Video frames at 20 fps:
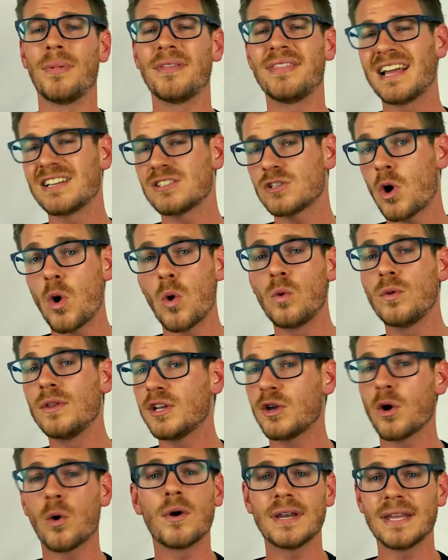but that's only
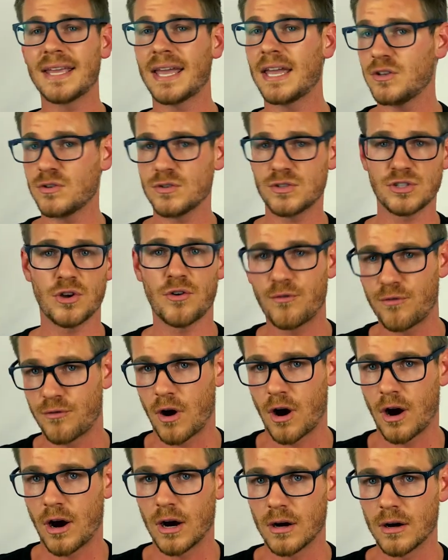going to get you so
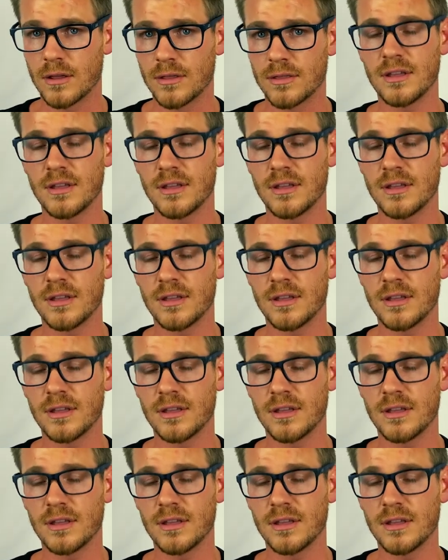far.